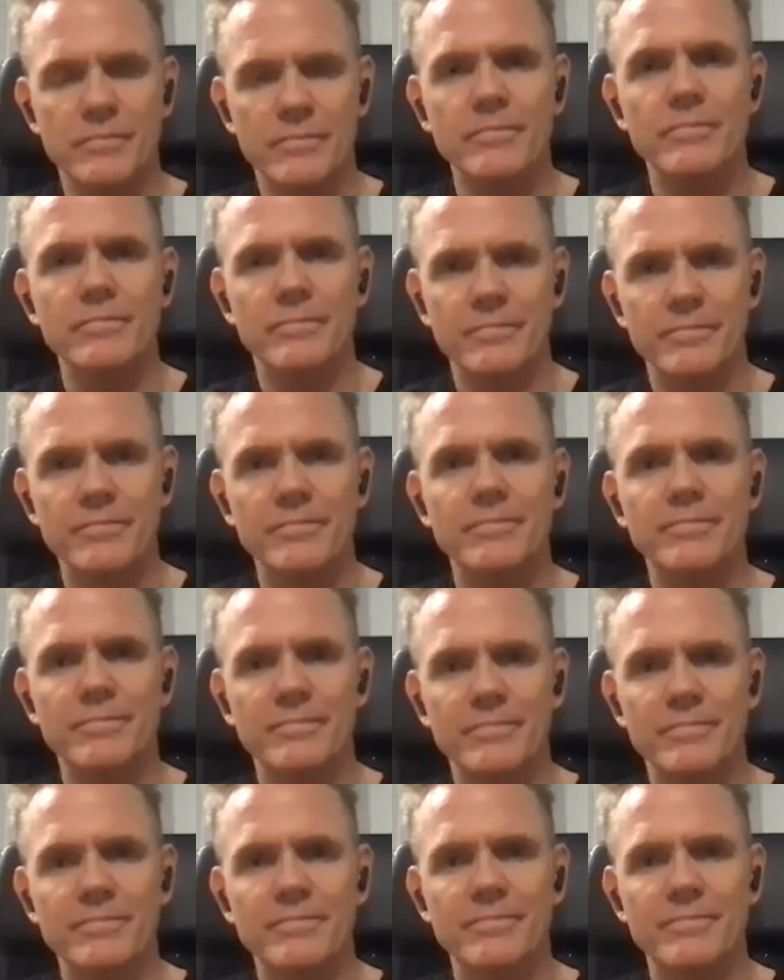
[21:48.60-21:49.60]

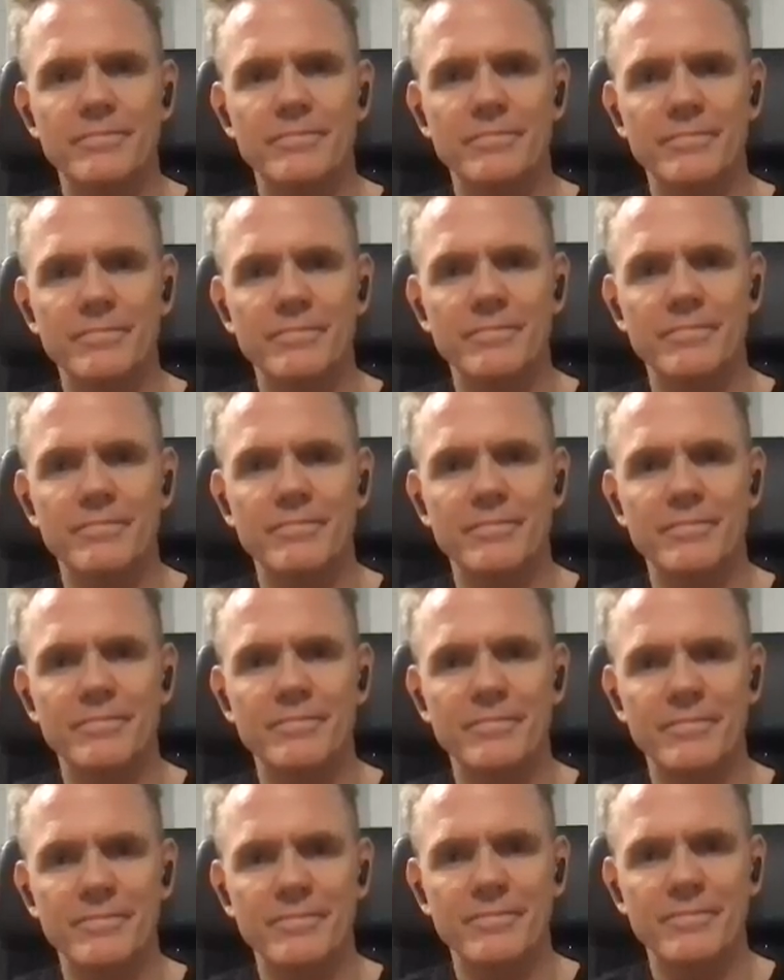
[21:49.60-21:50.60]

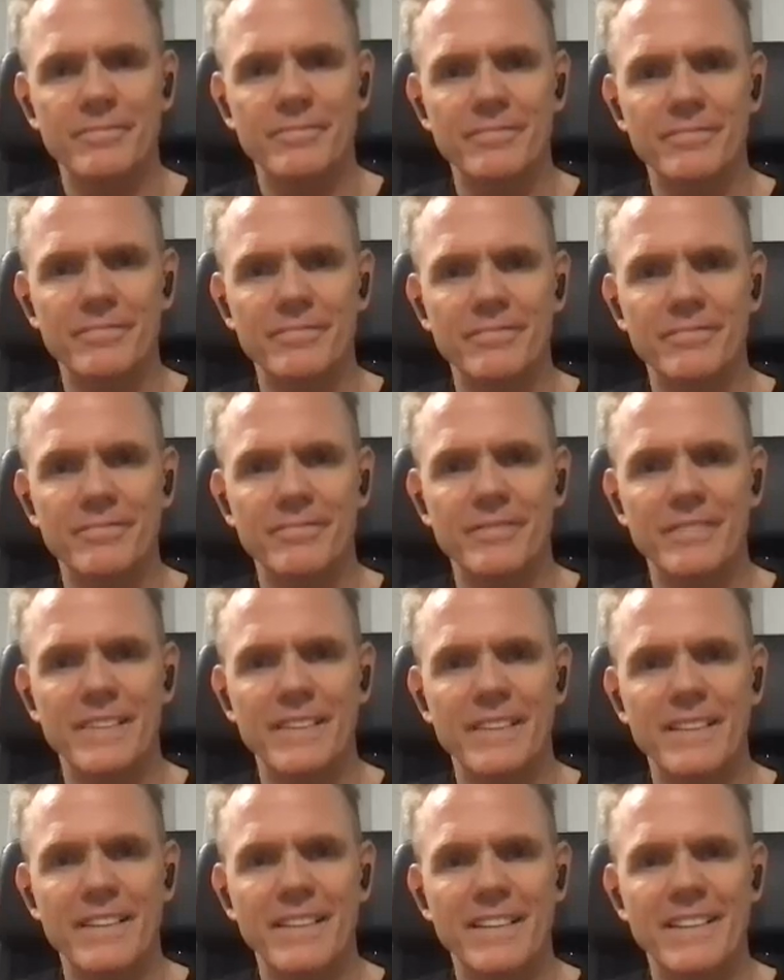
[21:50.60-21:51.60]

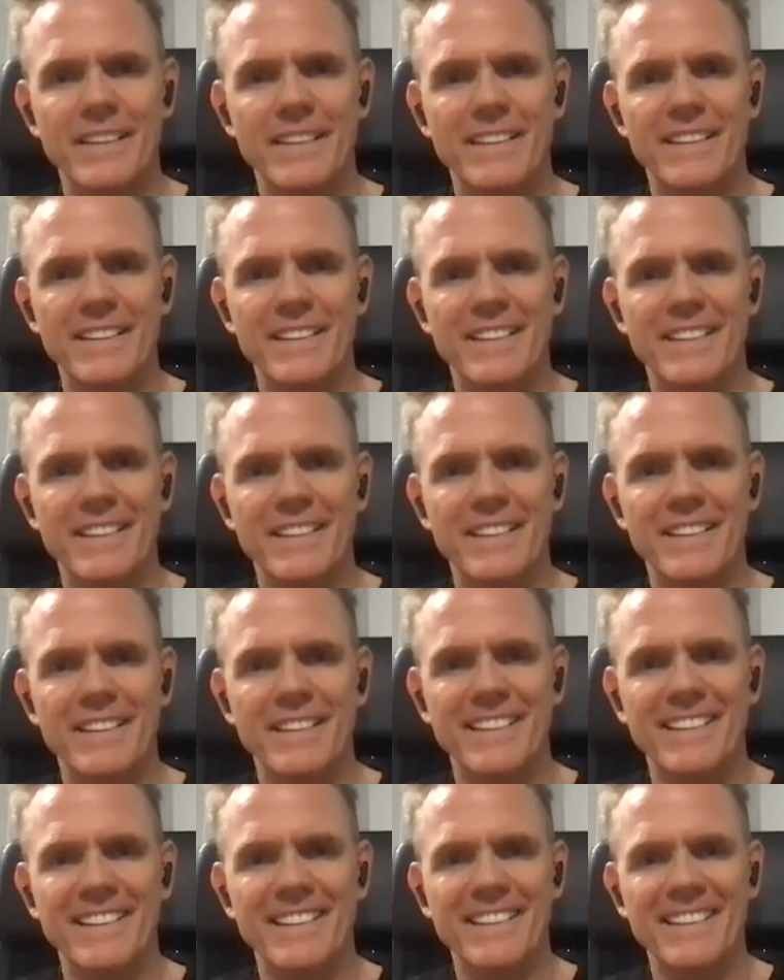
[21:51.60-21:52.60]

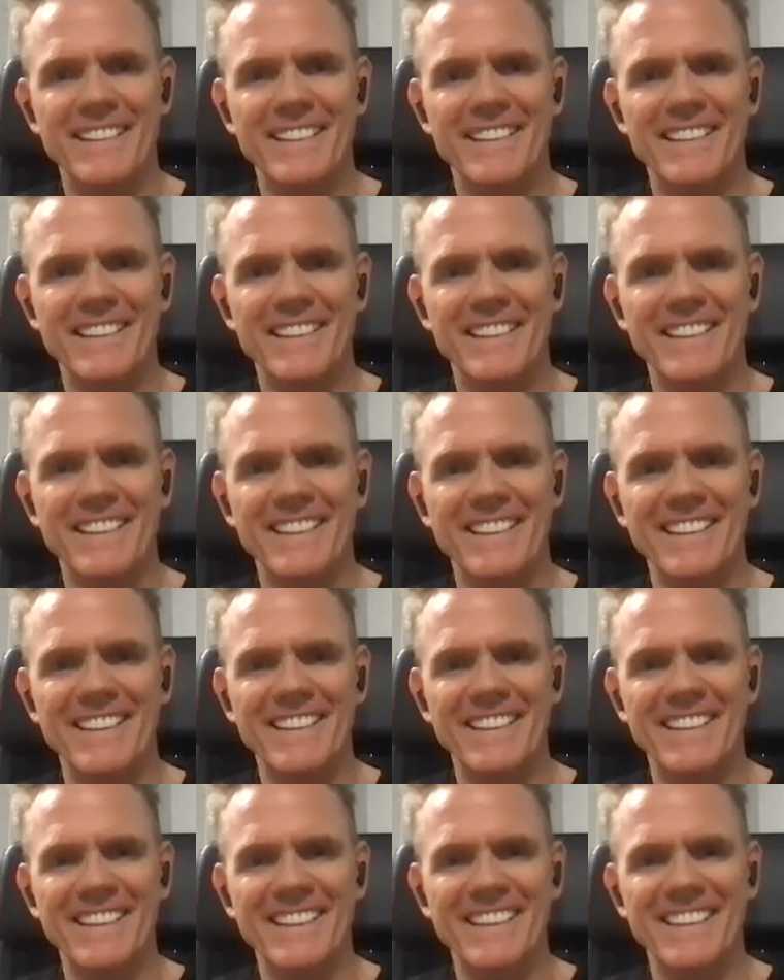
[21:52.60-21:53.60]

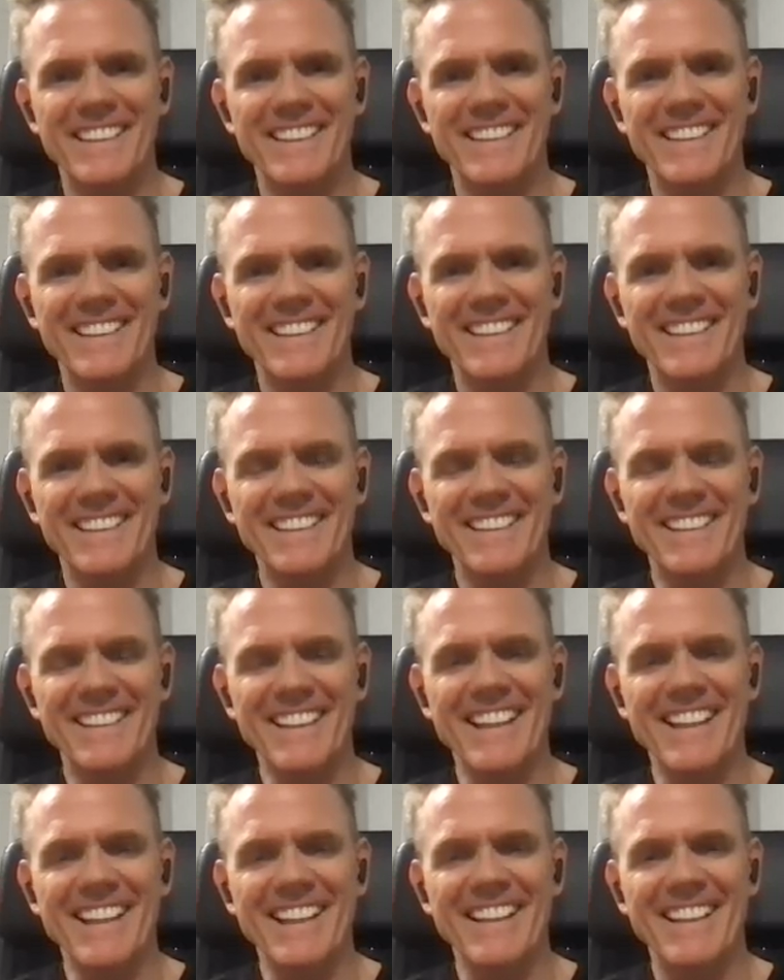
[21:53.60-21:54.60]

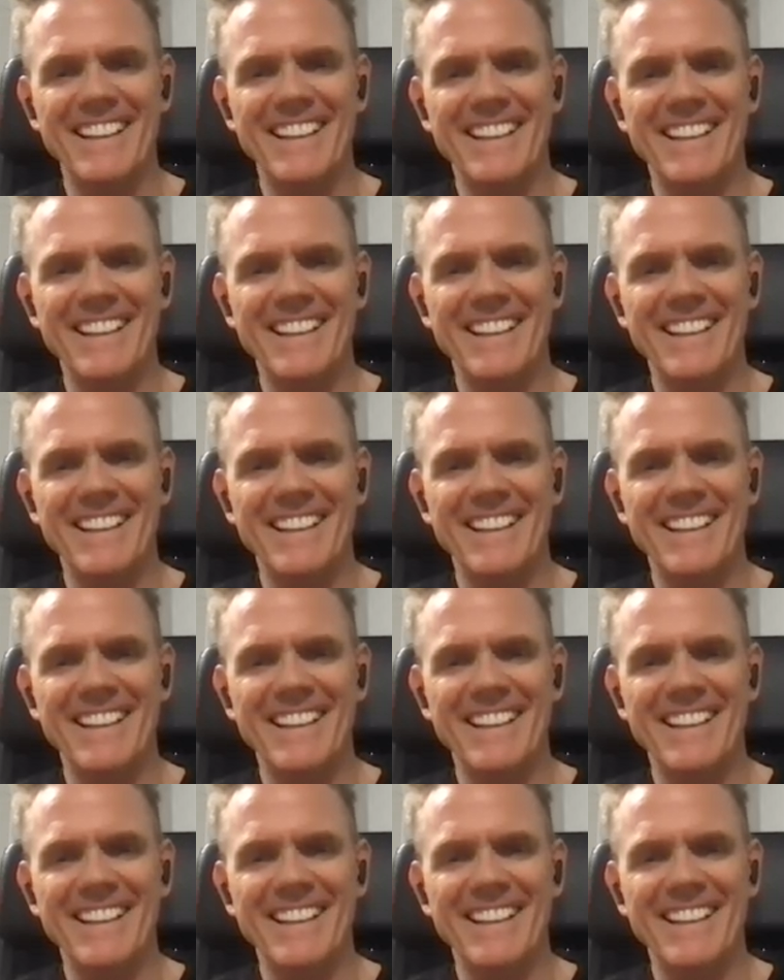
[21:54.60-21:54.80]
[no speech]